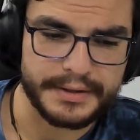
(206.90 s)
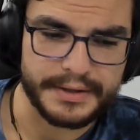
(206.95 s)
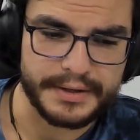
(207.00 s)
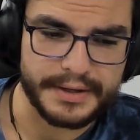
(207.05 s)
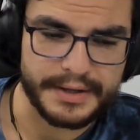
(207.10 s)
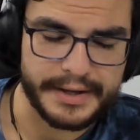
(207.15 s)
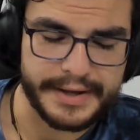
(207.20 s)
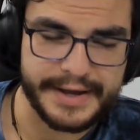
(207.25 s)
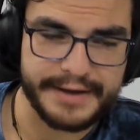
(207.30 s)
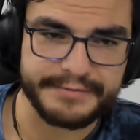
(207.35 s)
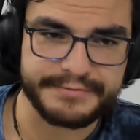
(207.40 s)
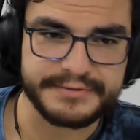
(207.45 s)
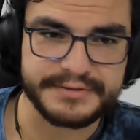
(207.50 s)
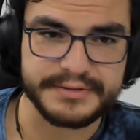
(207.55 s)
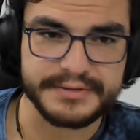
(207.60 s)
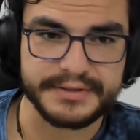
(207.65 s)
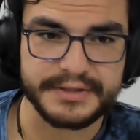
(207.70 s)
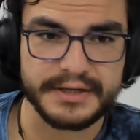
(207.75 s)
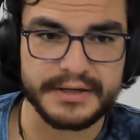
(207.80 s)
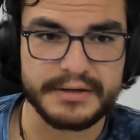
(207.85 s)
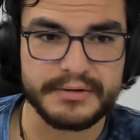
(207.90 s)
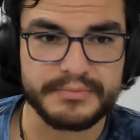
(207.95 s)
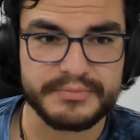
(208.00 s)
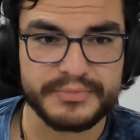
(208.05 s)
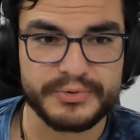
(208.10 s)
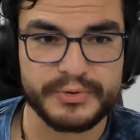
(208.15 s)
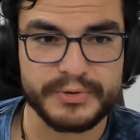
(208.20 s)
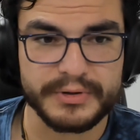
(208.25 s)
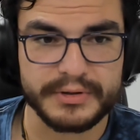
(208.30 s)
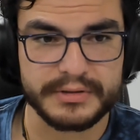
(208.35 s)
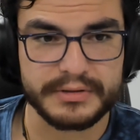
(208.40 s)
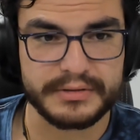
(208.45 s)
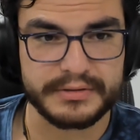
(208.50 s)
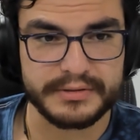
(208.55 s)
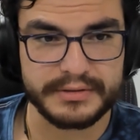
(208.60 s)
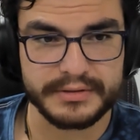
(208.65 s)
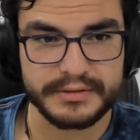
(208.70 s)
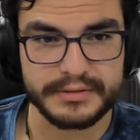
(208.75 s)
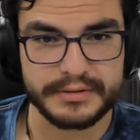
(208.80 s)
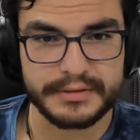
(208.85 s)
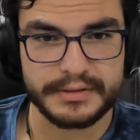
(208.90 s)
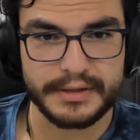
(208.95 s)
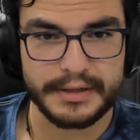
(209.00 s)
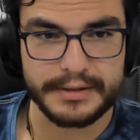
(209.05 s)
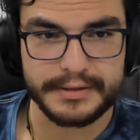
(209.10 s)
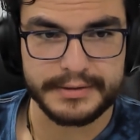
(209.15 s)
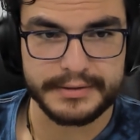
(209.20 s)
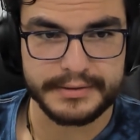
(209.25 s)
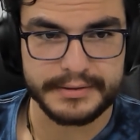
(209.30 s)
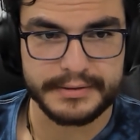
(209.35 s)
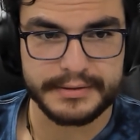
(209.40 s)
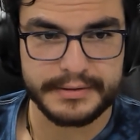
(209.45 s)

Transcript: I have to get more clear on